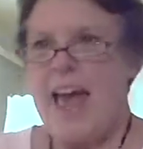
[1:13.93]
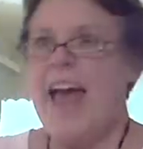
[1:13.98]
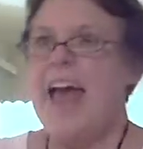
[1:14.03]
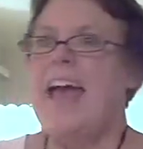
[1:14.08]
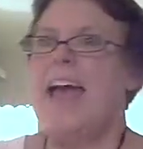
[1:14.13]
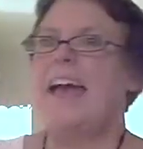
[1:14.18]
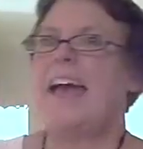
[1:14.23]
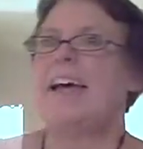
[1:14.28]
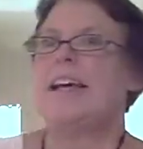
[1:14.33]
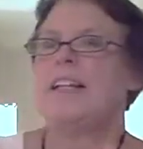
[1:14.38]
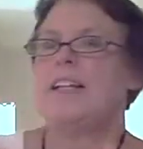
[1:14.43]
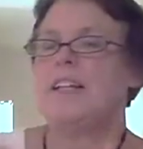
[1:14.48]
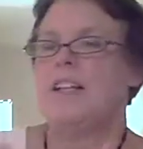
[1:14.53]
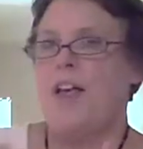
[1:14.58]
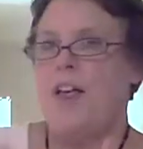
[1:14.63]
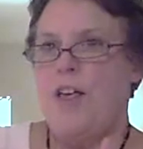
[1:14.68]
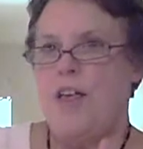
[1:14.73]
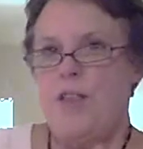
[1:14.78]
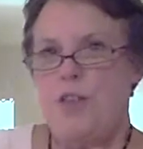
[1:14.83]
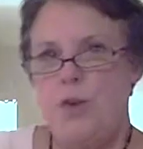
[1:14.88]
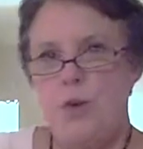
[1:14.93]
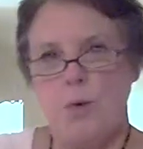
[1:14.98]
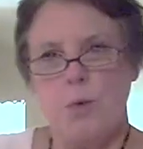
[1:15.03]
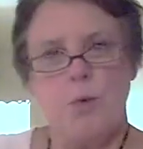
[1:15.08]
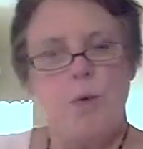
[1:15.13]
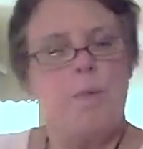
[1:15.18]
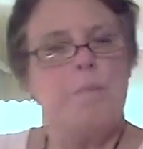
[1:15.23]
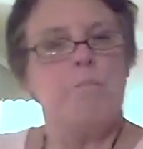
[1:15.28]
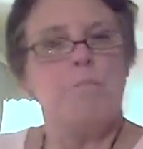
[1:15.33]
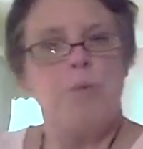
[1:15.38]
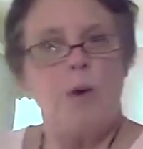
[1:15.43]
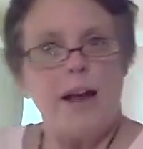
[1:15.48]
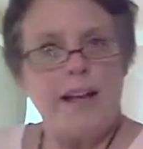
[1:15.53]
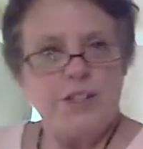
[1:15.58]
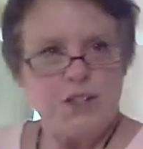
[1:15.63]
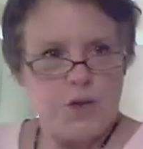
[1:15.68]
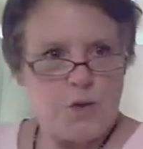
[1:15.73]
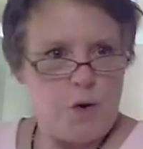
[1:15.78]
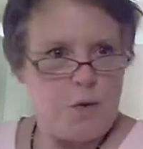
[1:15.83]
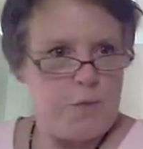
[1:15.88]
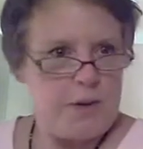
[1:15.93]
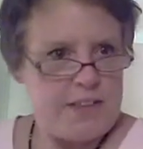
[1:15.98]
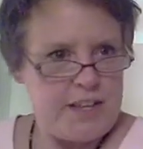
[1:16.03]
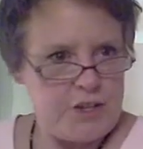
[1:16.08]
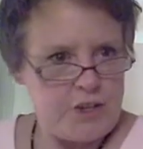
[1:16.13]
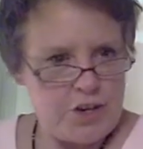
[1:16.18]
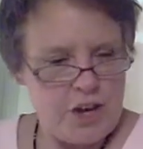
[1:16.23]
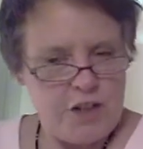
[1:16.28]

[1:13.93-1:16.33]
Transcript: and you'll brainstorm with each